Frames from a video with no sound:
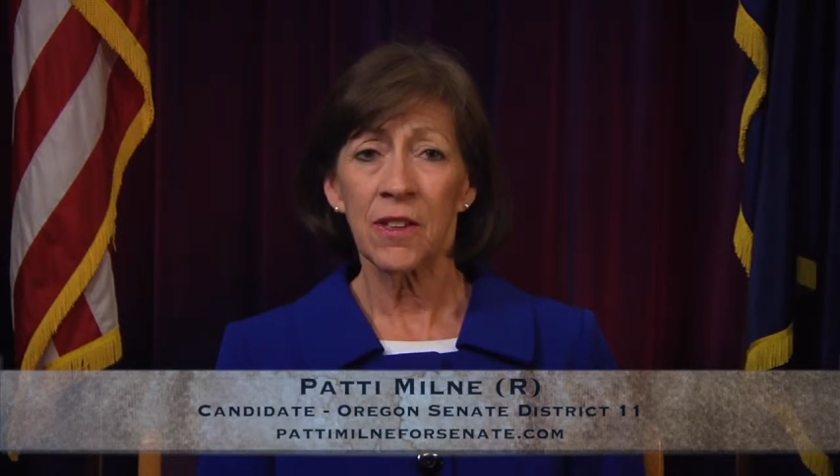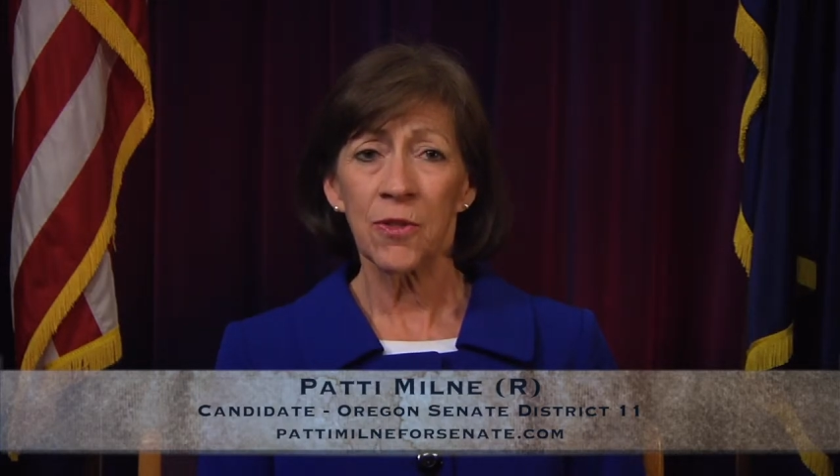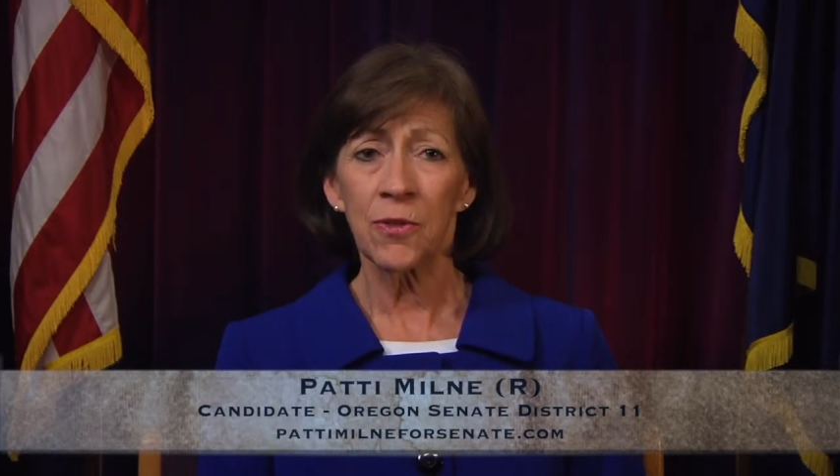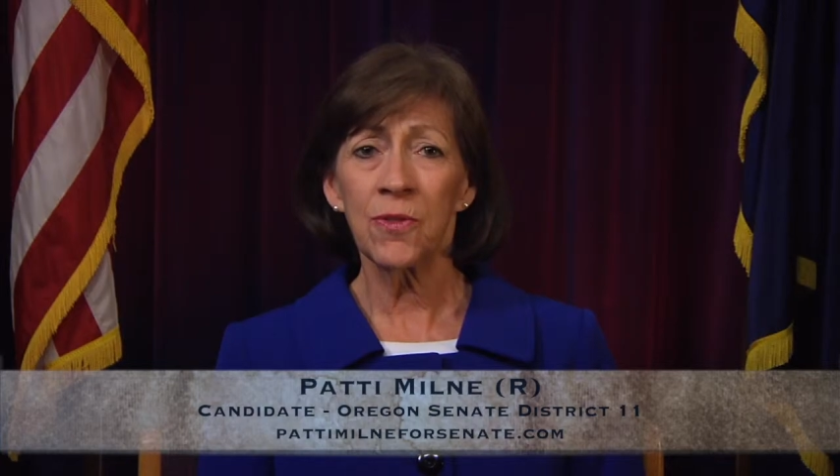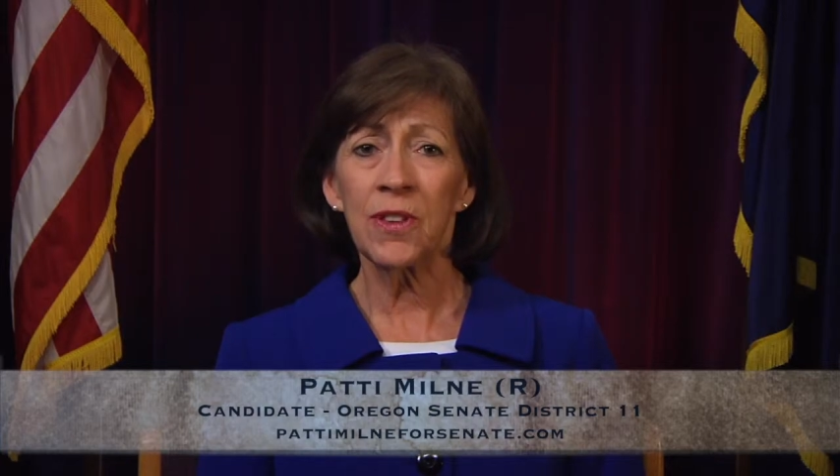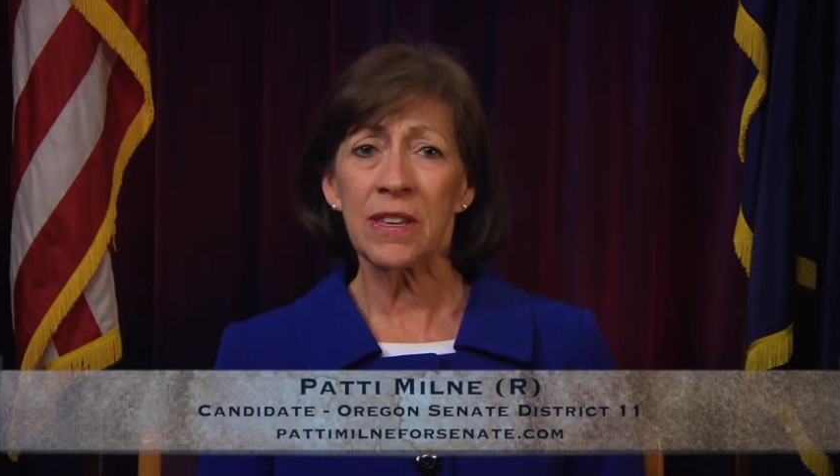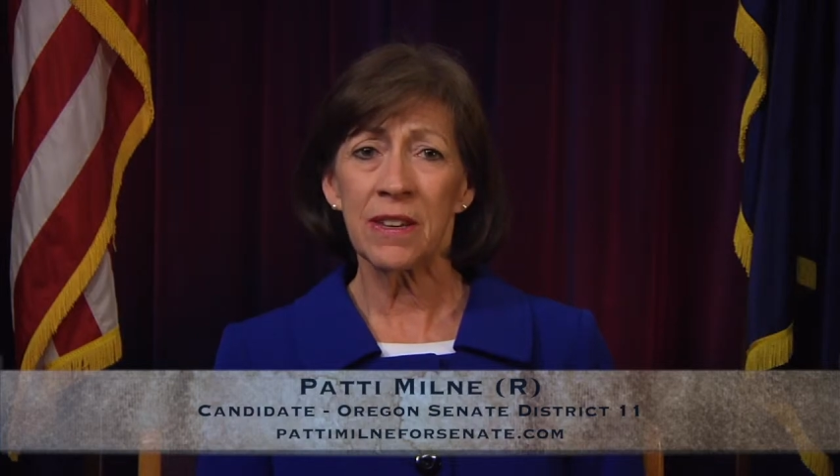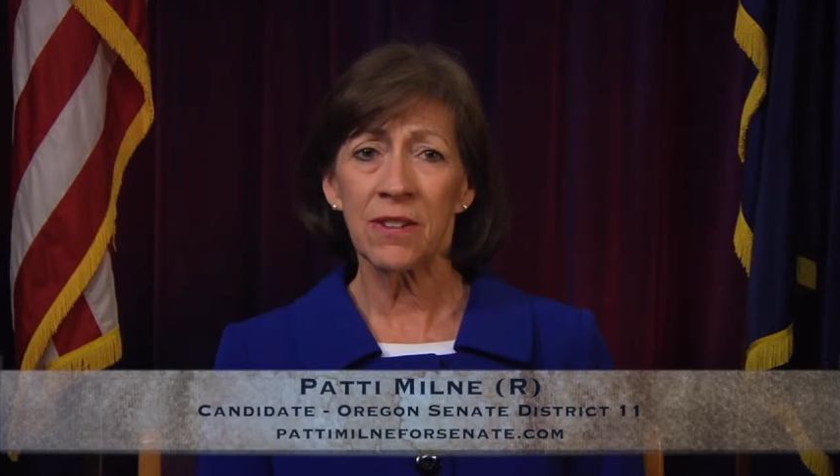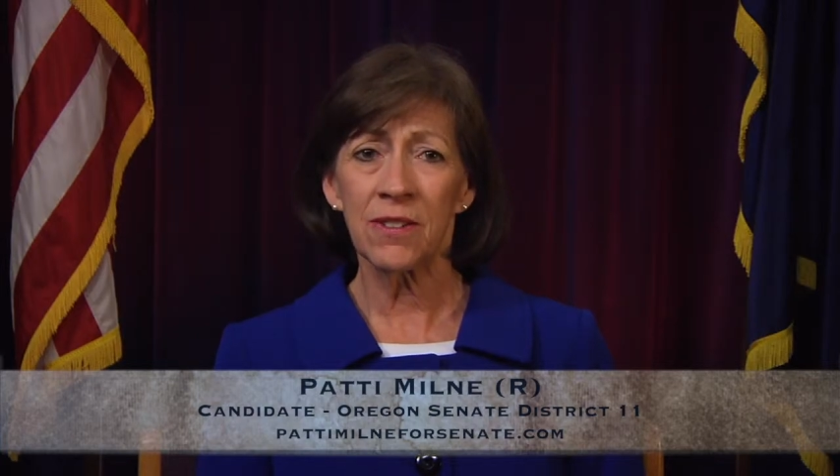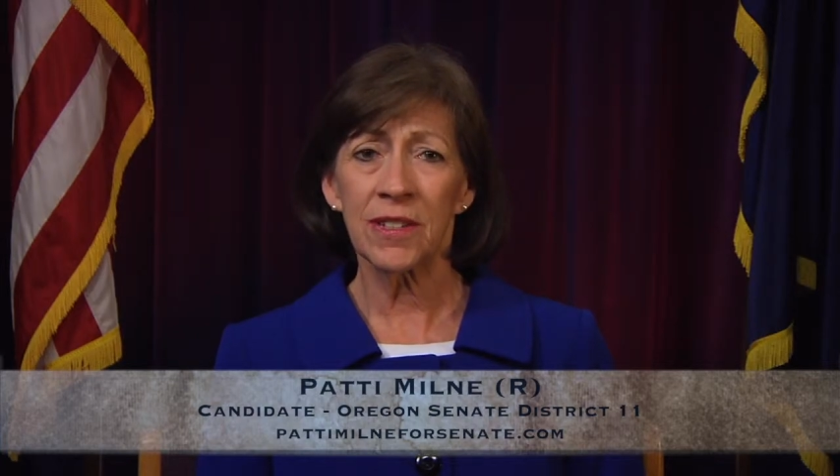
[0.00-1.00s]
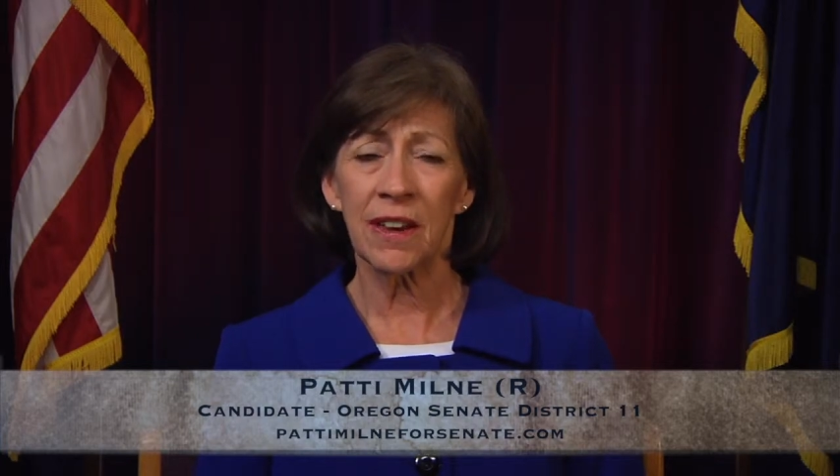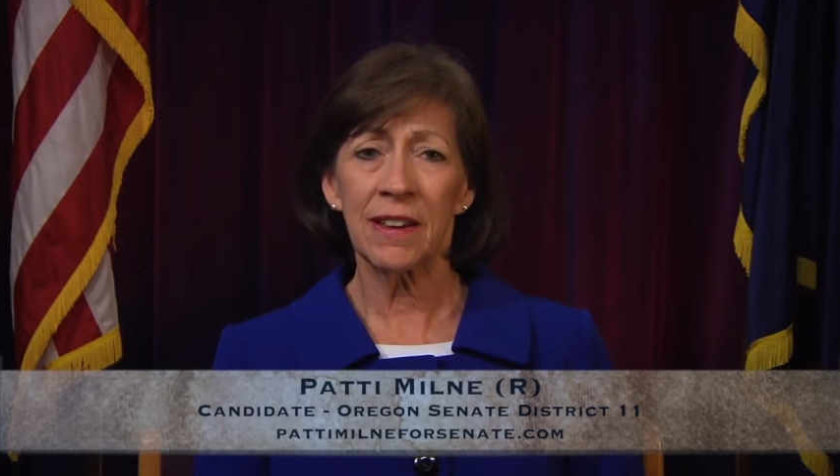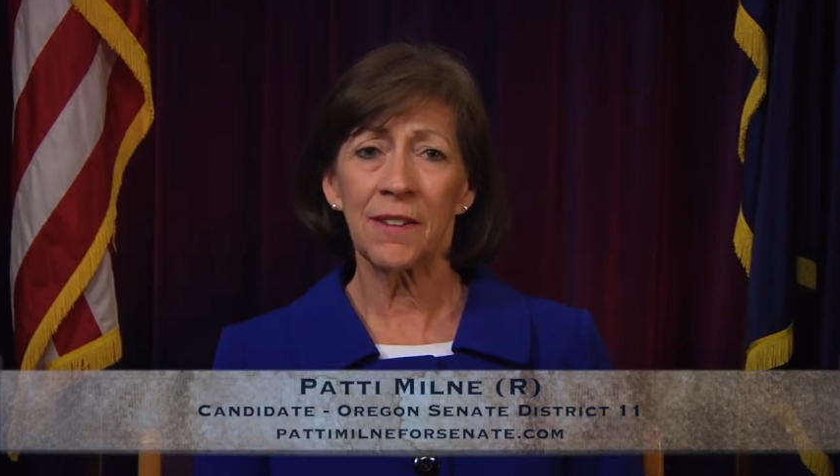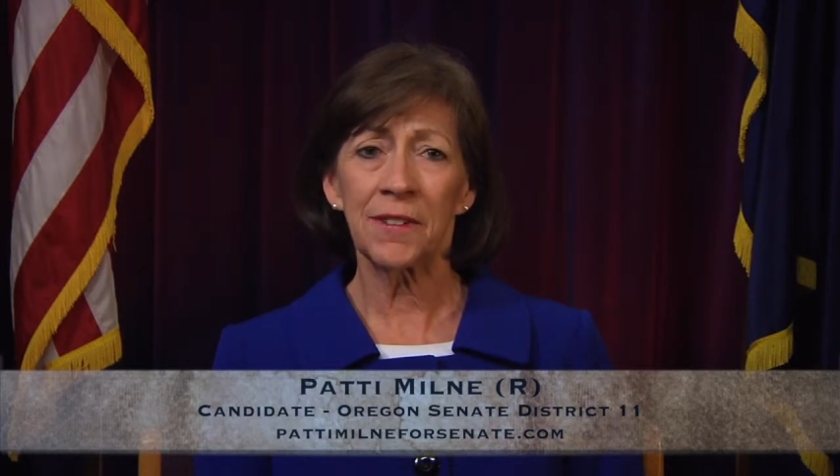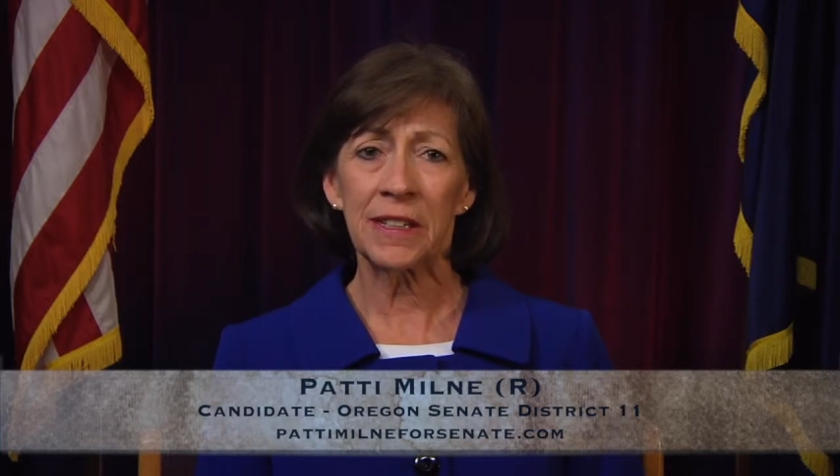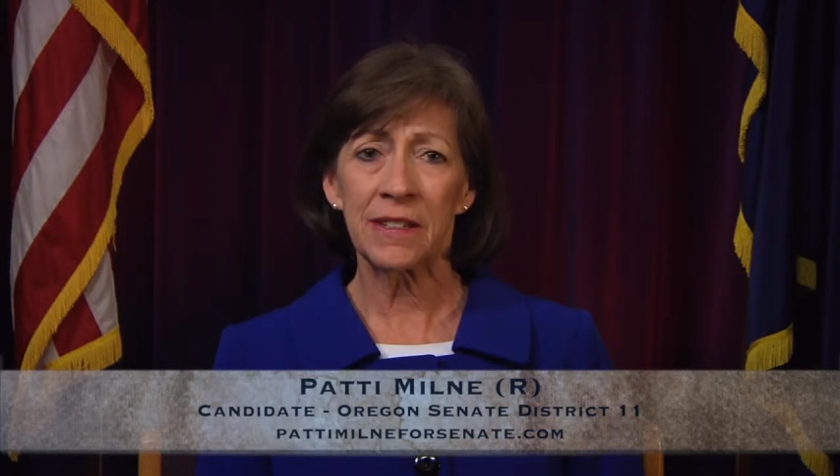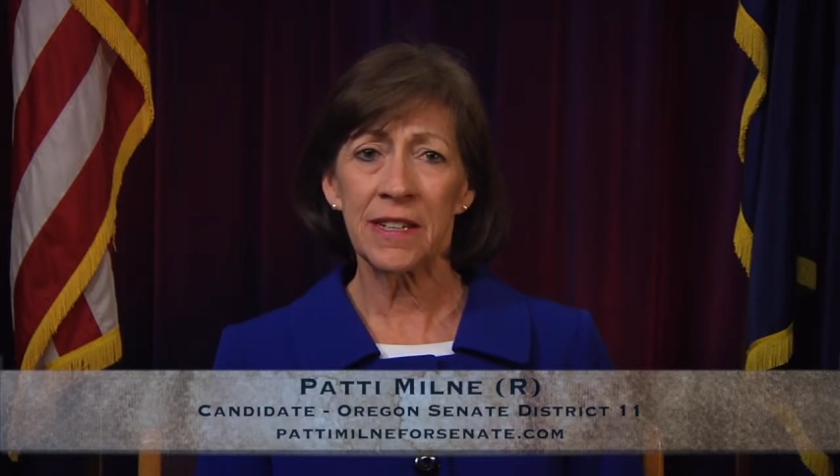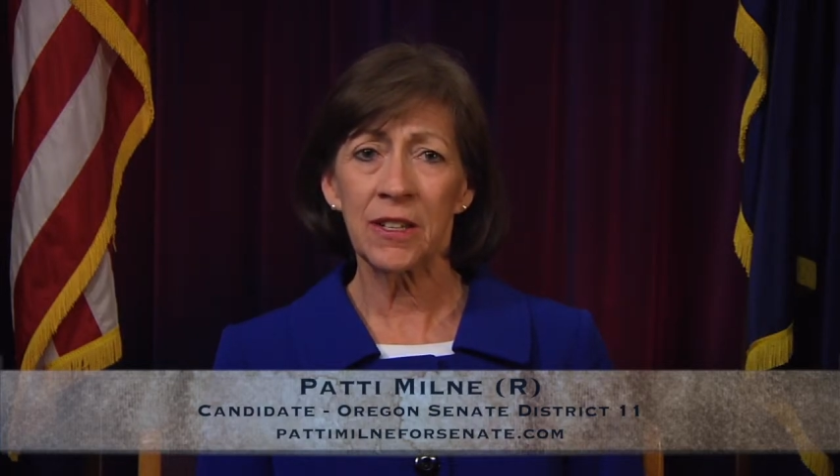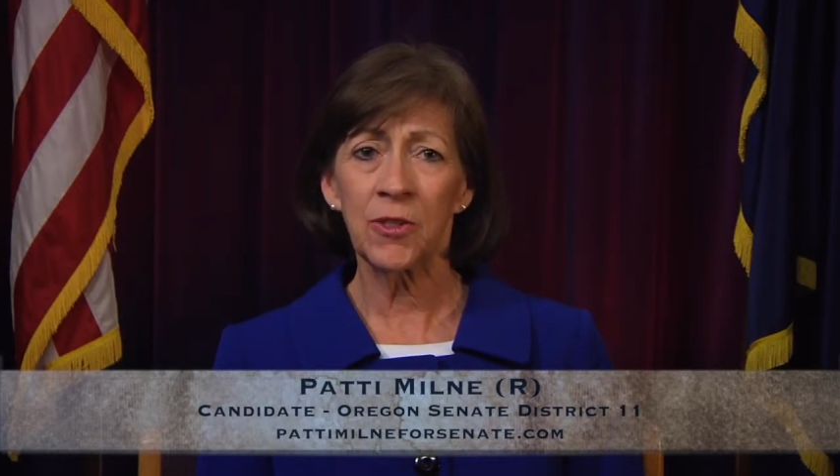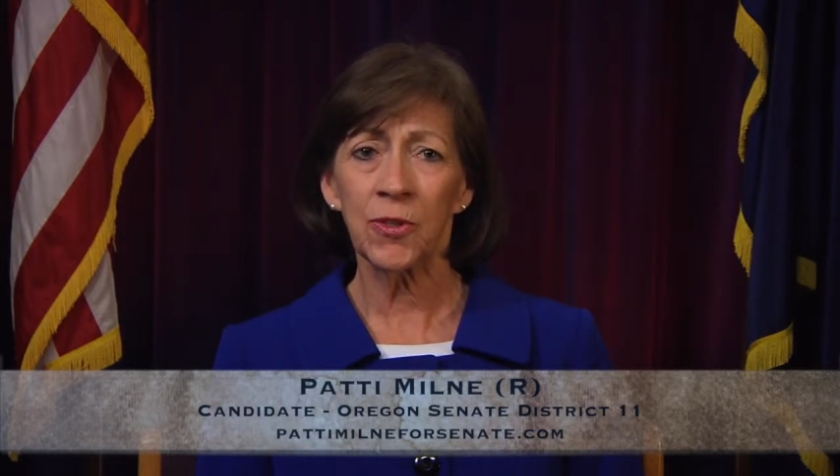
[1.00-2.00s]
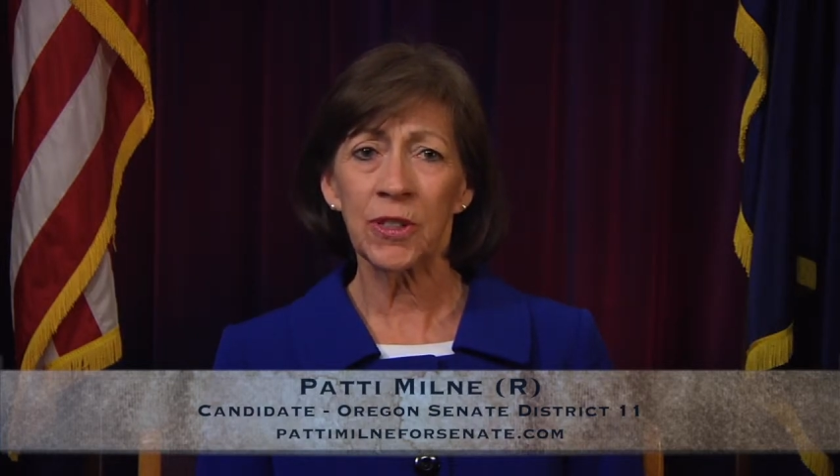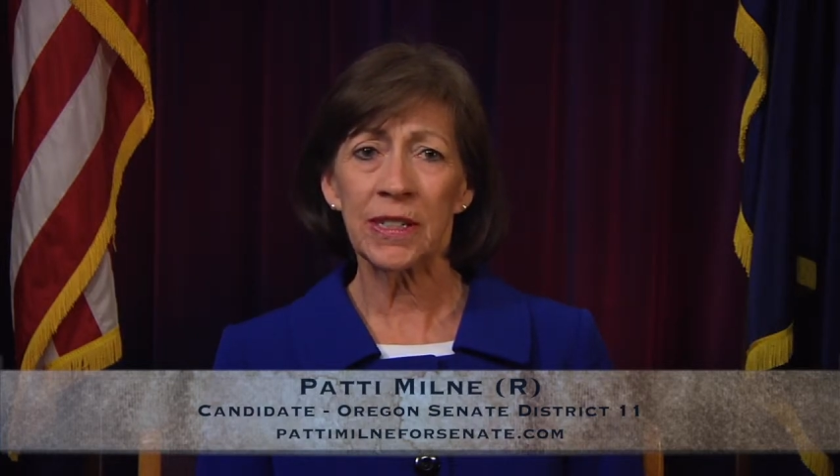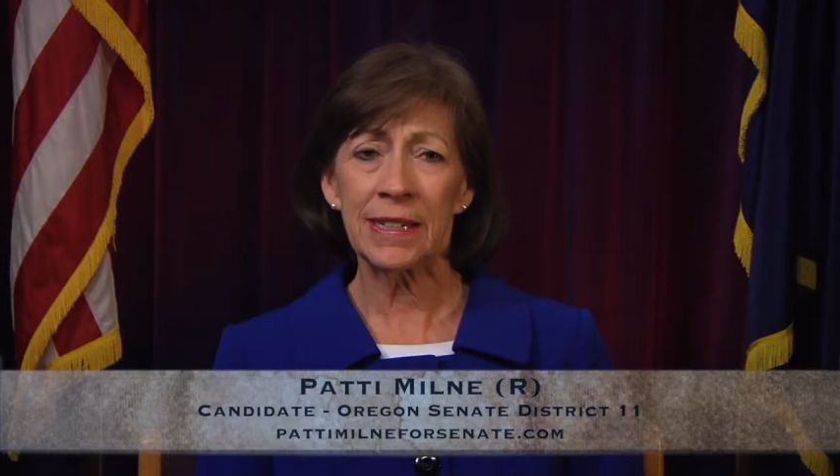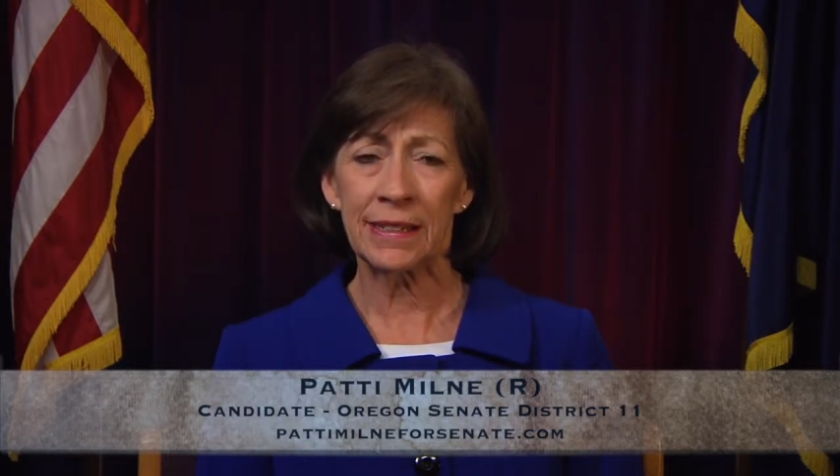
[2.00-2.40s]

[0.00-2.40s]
Through the years, I have continually